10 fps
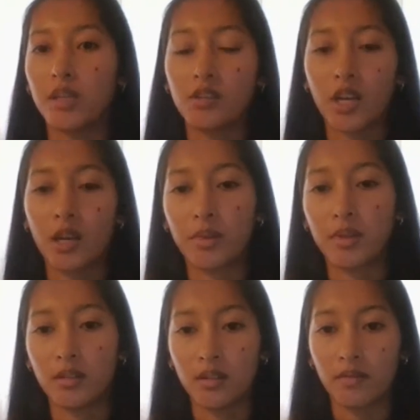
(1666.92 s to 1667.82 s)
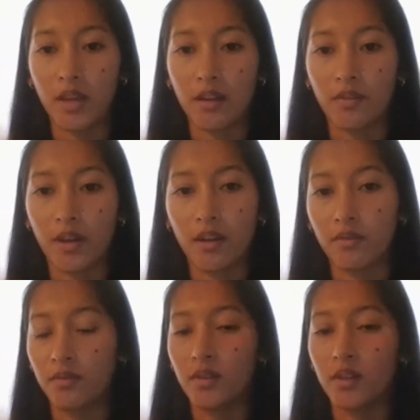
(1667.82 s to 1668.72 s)
the champions of AFF,
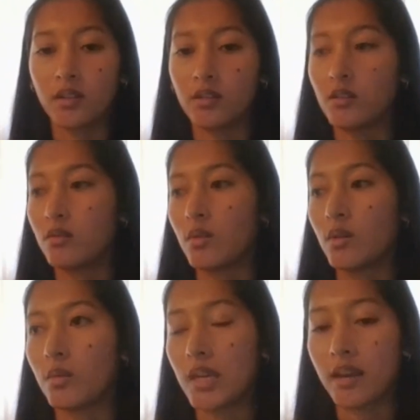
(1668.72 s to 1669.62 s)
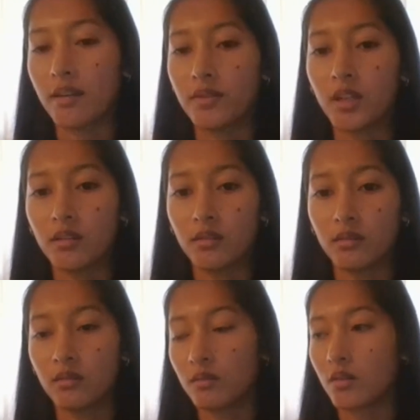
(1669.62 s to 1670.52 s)
do what we have done,
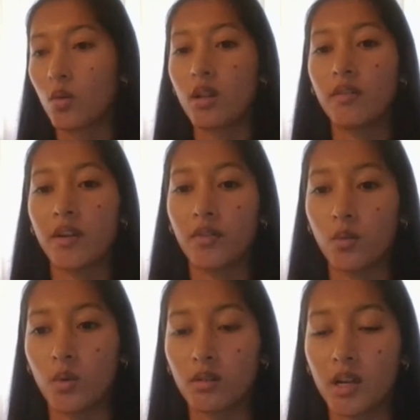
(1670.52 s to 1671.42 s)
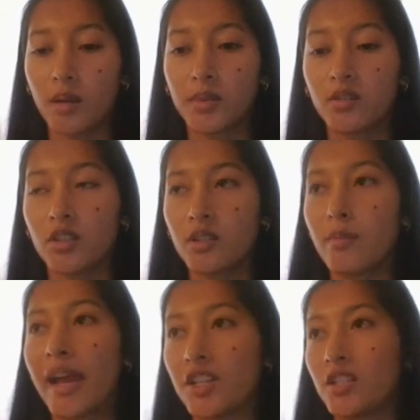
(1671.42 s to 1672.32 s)
qualify for the World Cup. So just
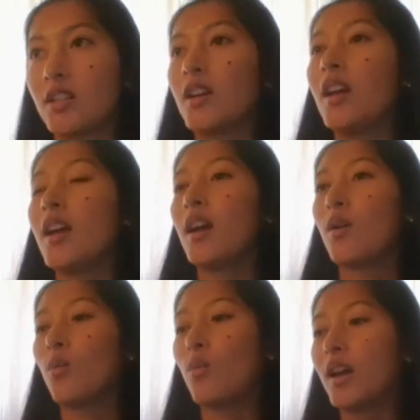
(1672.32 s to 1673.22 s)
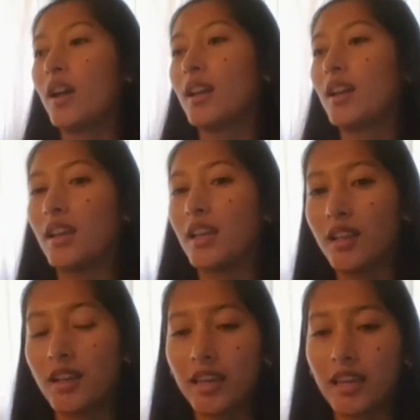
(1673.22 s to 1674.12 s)
imagine what
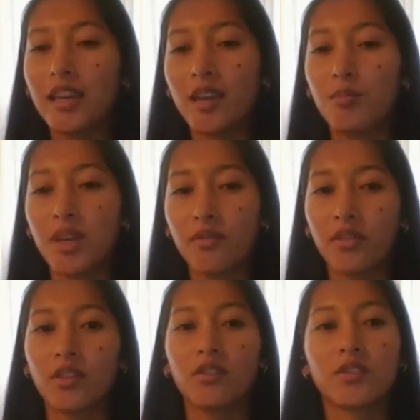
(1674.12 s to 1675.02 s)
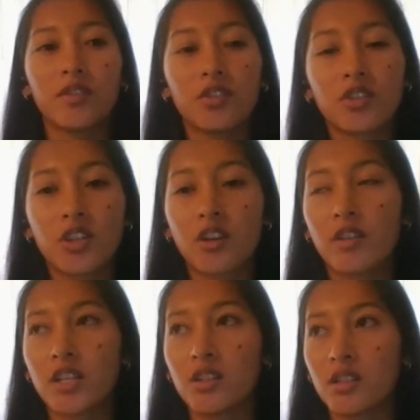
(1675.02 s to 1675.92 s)
it can be for those future
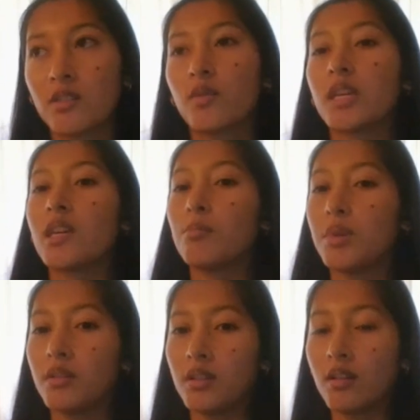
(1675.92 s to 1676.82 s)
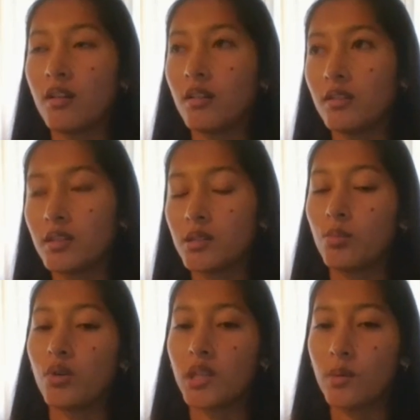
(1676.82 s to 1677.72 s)
generations if we keep building on the
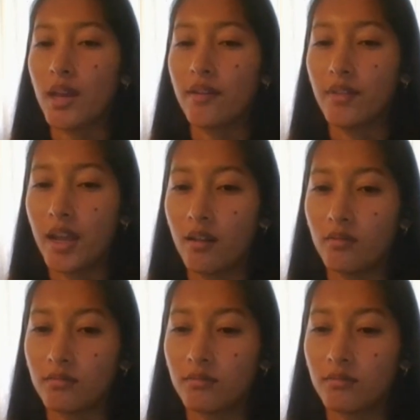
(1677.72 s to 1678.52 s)
support that we have now.